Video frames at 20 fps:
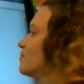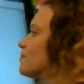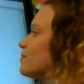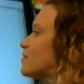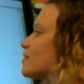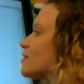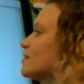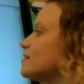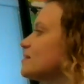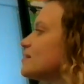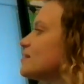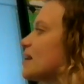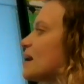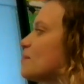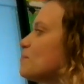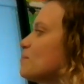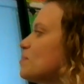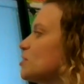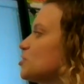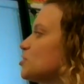
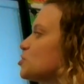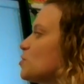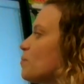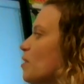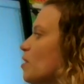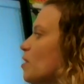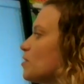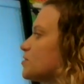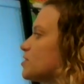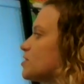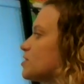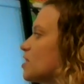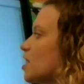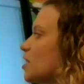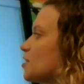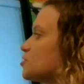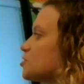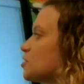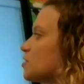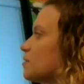Sam pitched a ball to
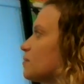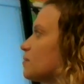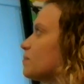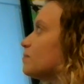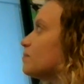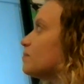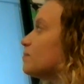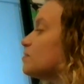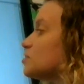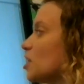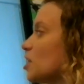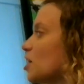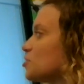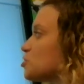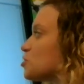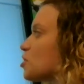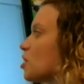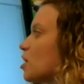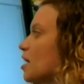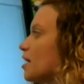Dodger.
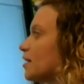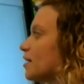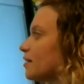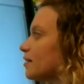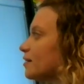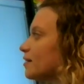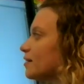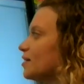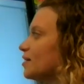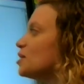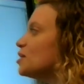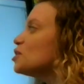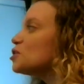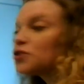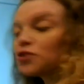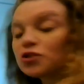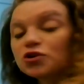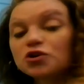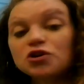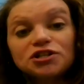Dodger caught it.
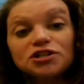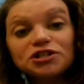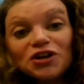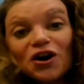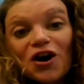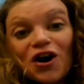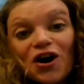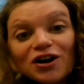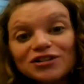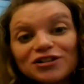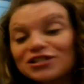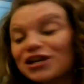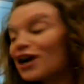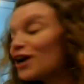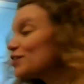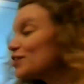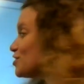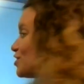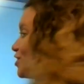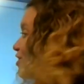"Good dog,
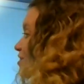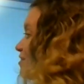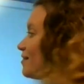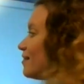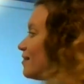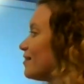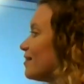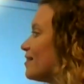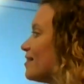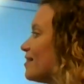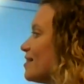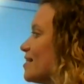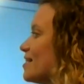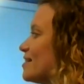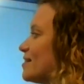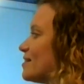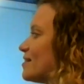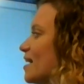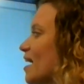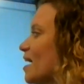Dodger."
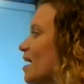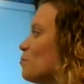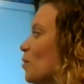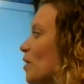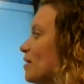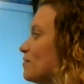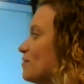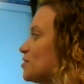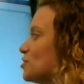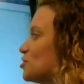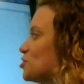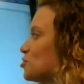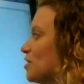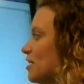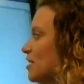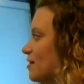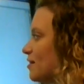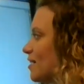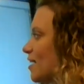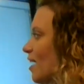Sam waved a
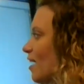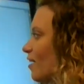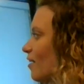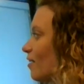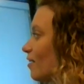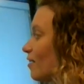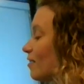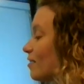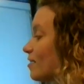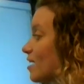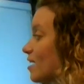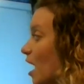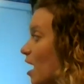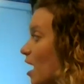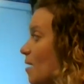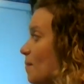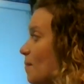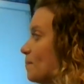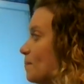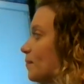treat in the air.
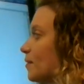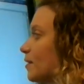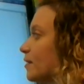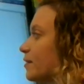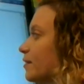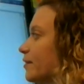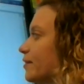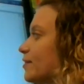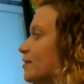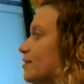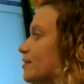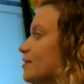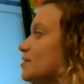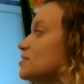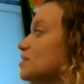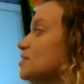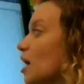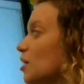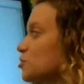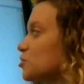"Come."
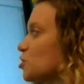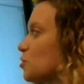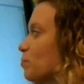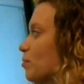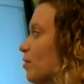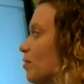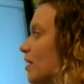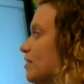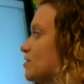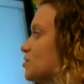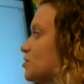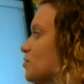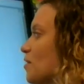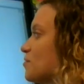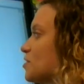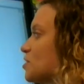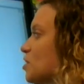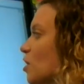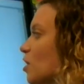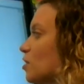Dodger pranced
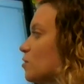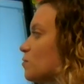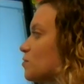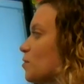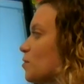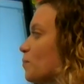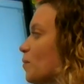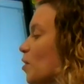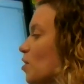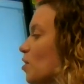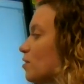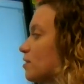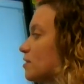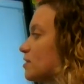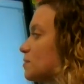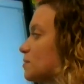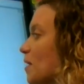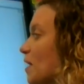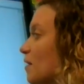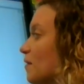around the yard with the ball in
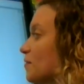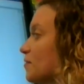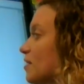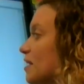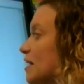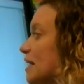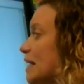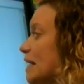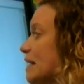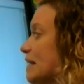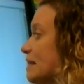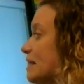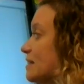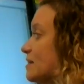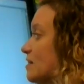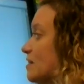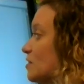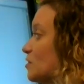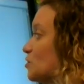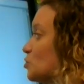his mouth.
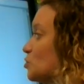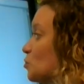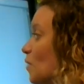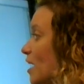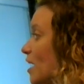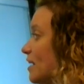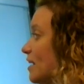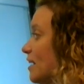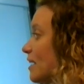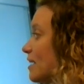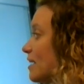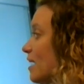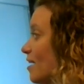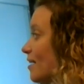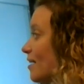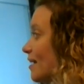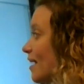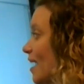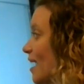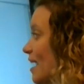"This is training, not
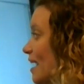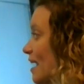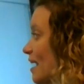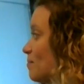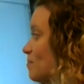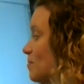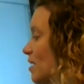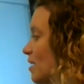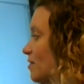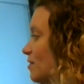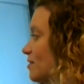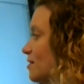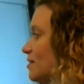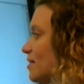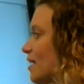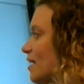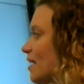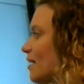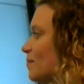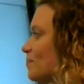a game," yelled
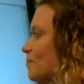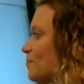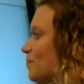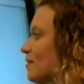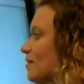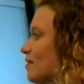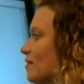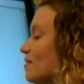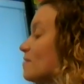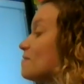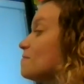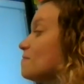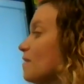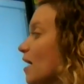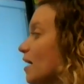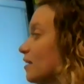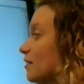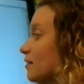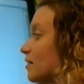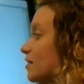Sam.
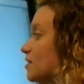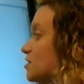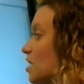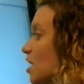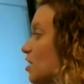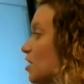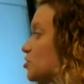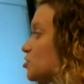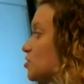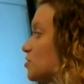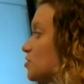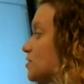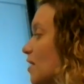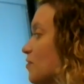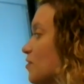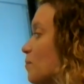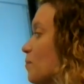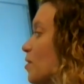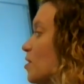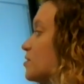Finally, Dodger
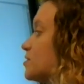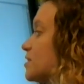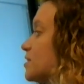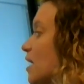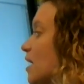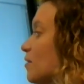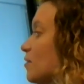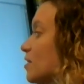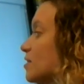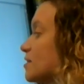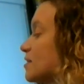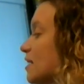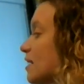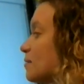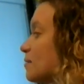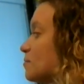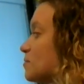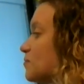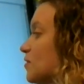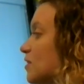set the ball down at
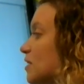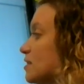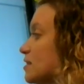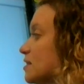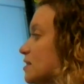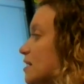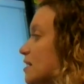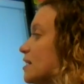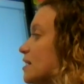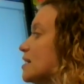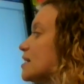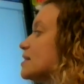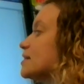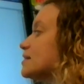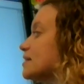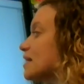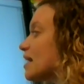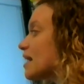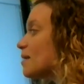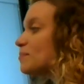Sam's feet.
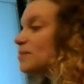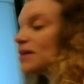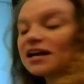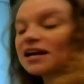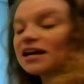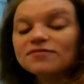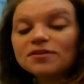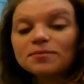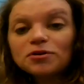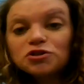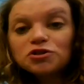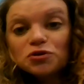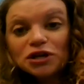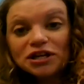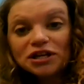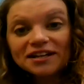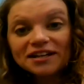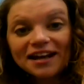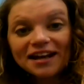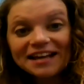Sam gave him a
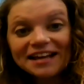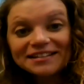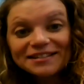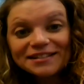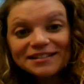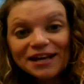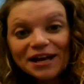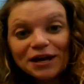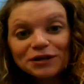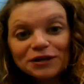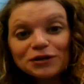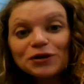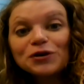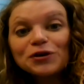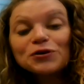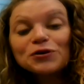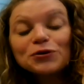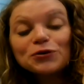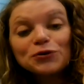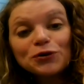treat and said,
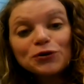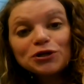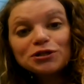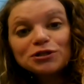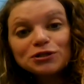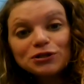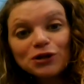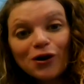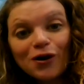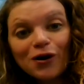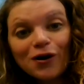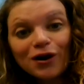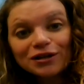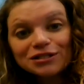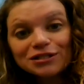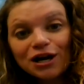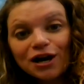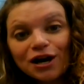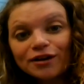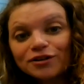"Good
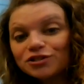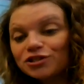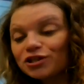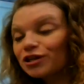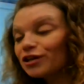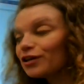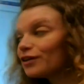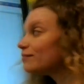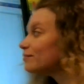dog, Dodger."